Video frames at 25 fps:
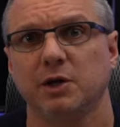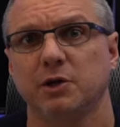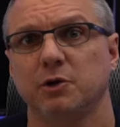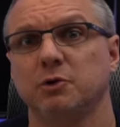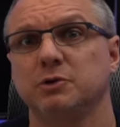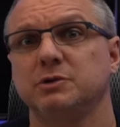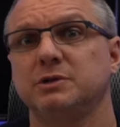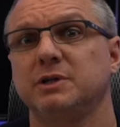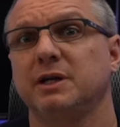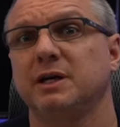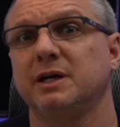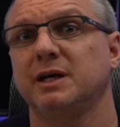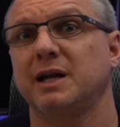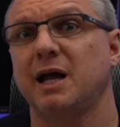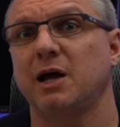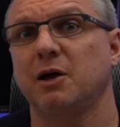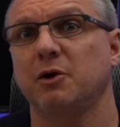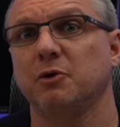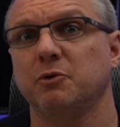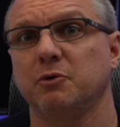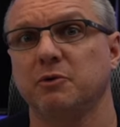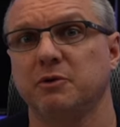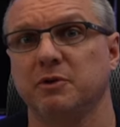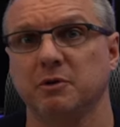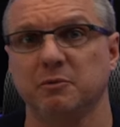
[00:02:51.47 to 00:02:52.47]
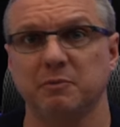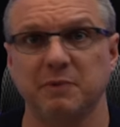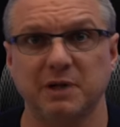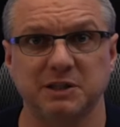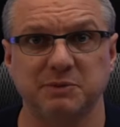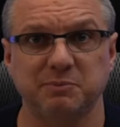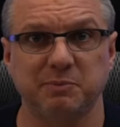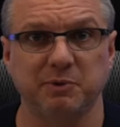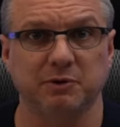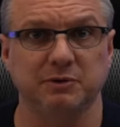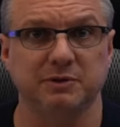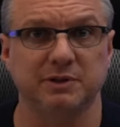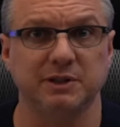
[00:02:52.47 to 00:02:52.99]
using an algorithm
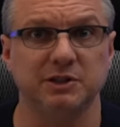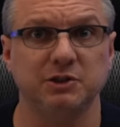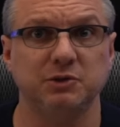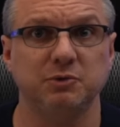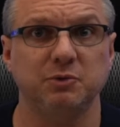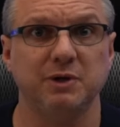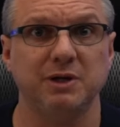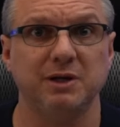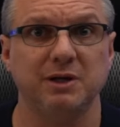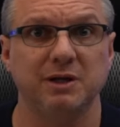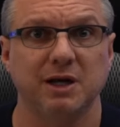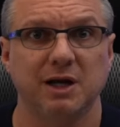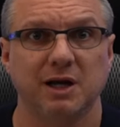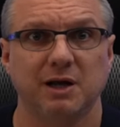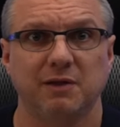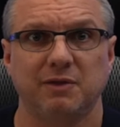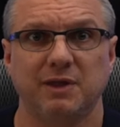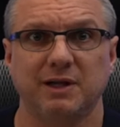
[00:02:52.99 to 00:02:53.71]
that's built into it